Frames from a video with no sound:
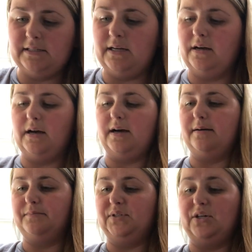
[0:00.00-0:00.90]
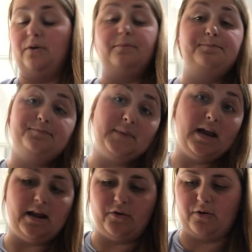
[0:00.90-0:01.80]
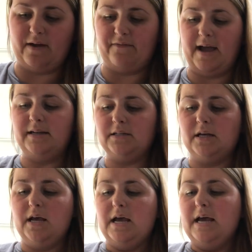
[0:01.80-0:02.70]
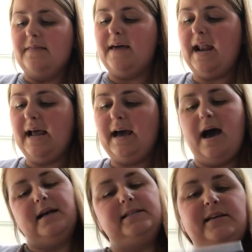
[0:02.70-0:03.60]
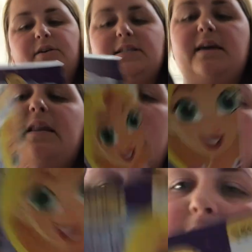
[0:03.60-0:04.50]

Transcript: So another great find. Then I got Secrets Unlocked, the